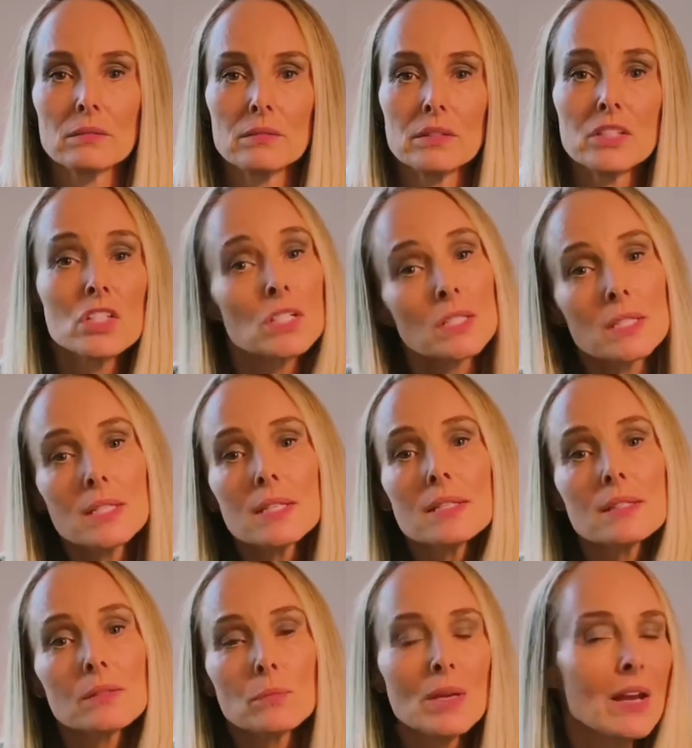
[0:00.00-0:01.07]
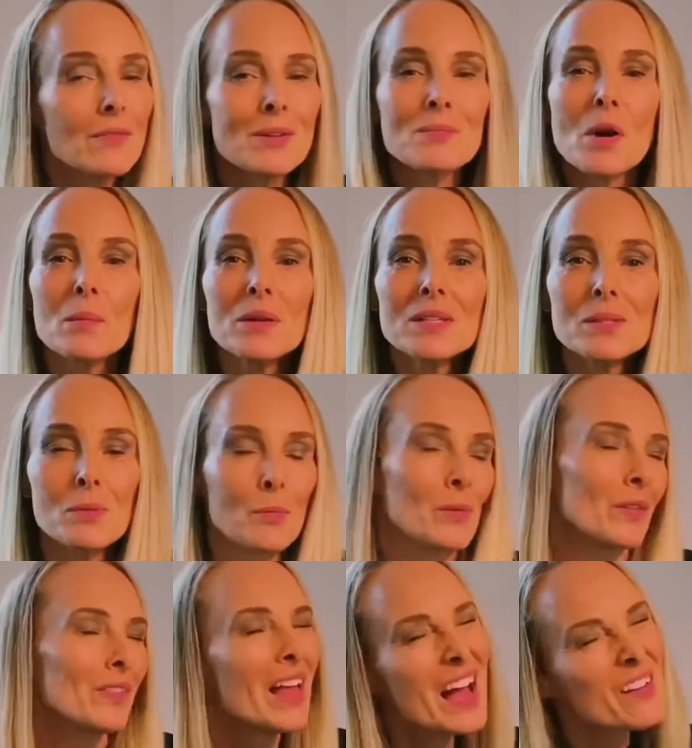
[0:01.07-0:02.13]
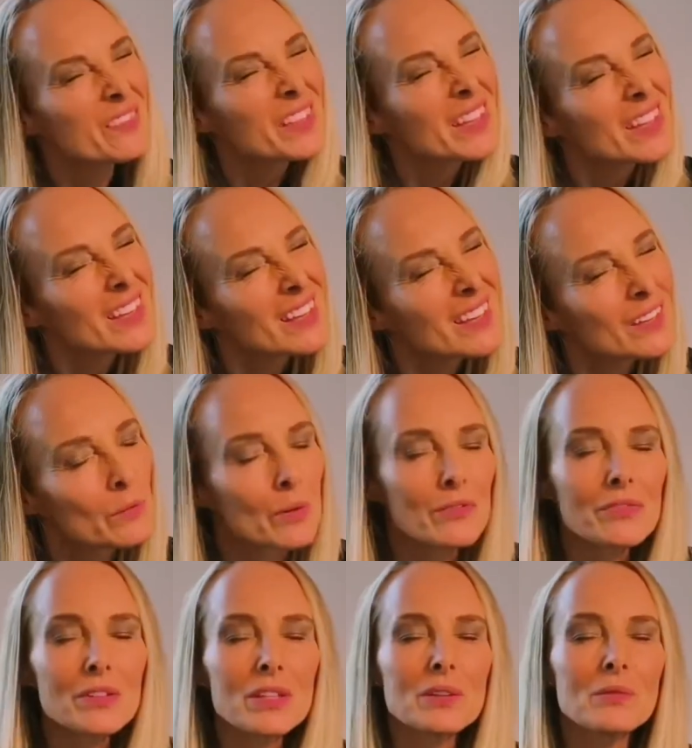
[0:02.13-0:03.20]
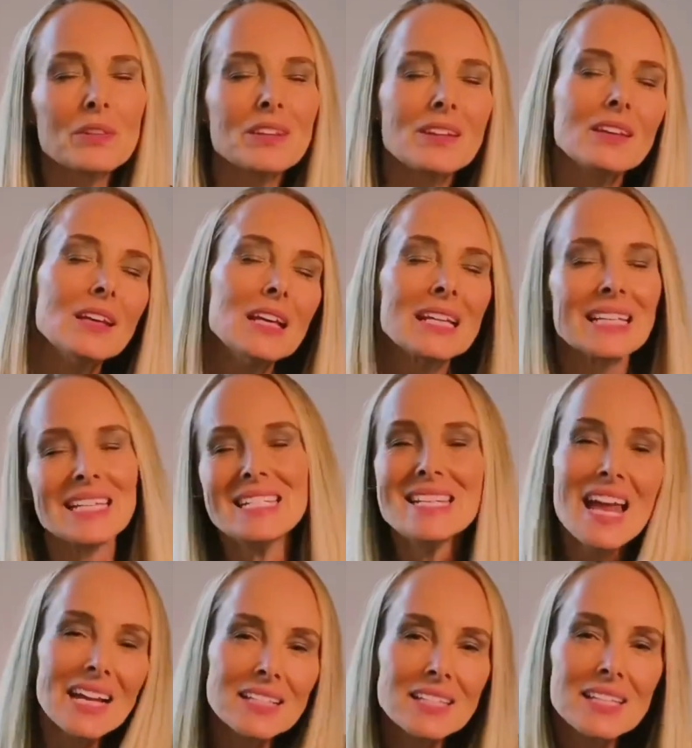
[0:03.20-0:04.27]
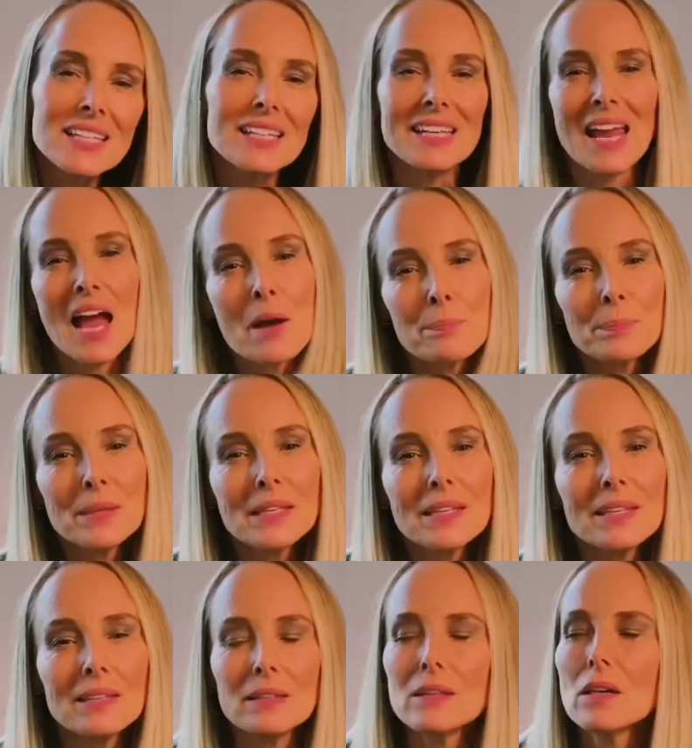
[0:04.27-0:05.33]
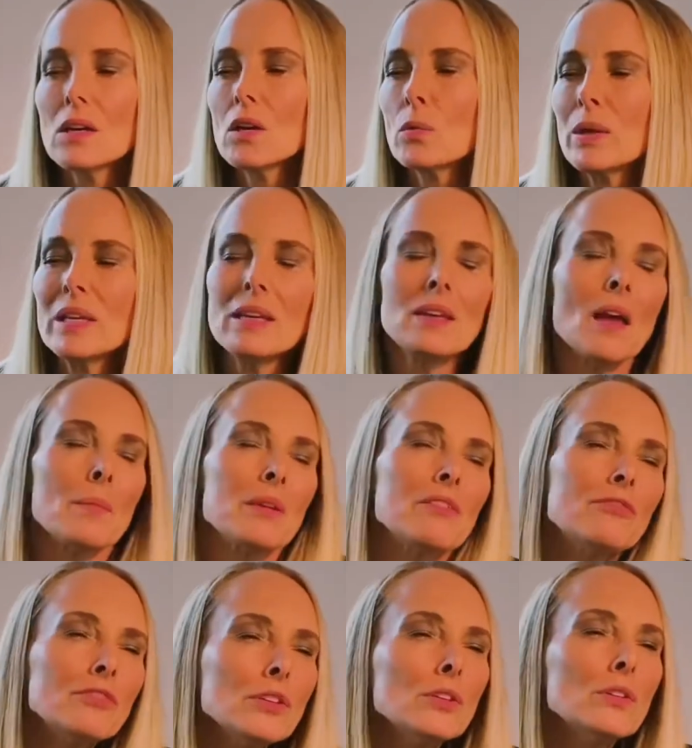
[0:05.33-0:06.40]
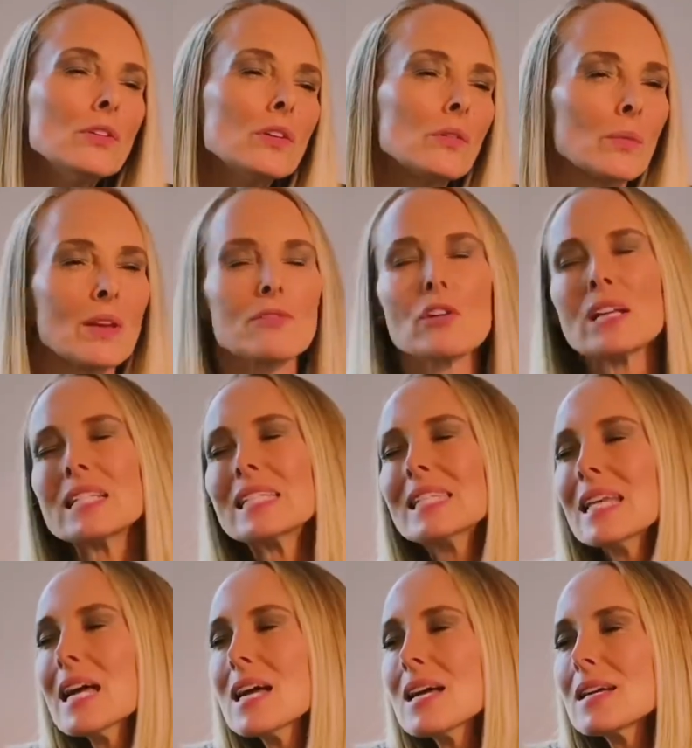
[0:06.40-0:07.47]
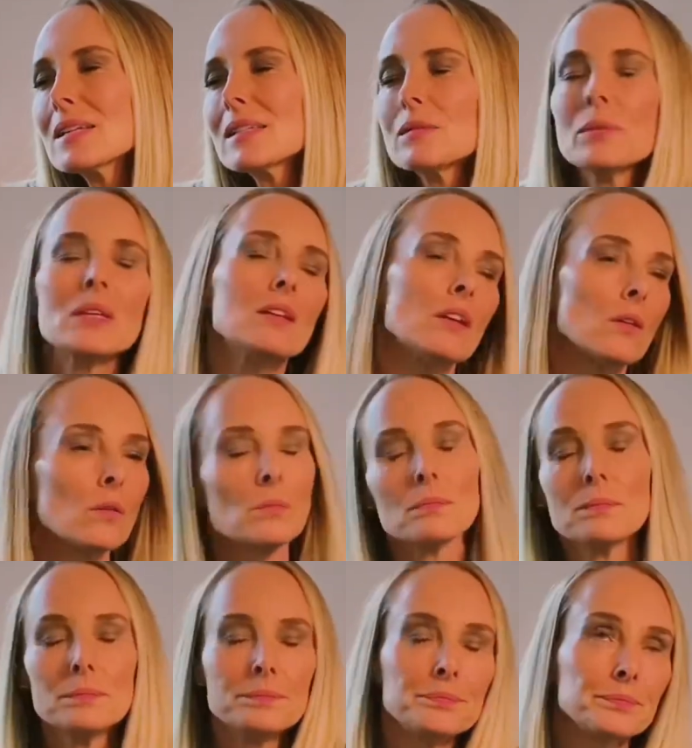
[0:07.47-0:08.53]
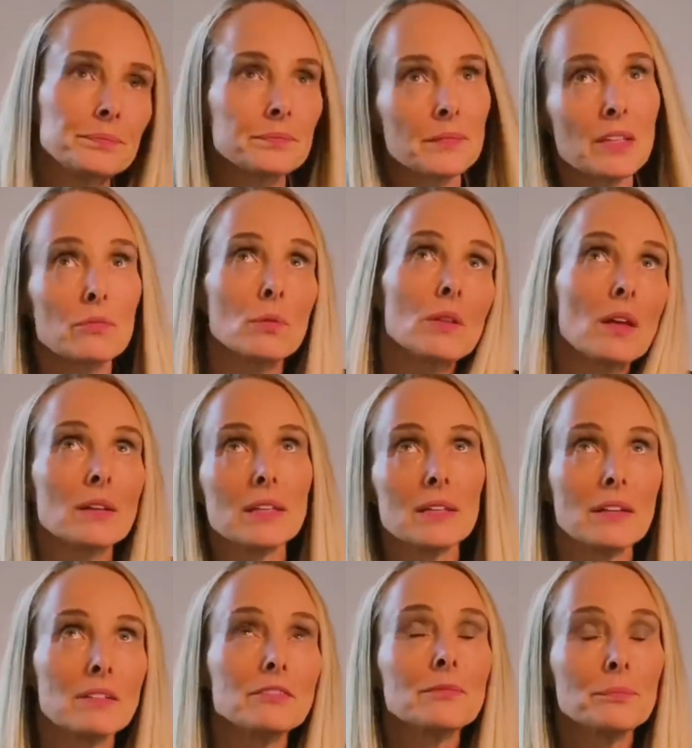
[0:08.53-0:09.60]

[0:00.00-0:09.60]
It just is. We have our moments where we're laughing and we're feeling really connected and happy, and we eat yummy food and we have great sex, and we, if we're lucky enough.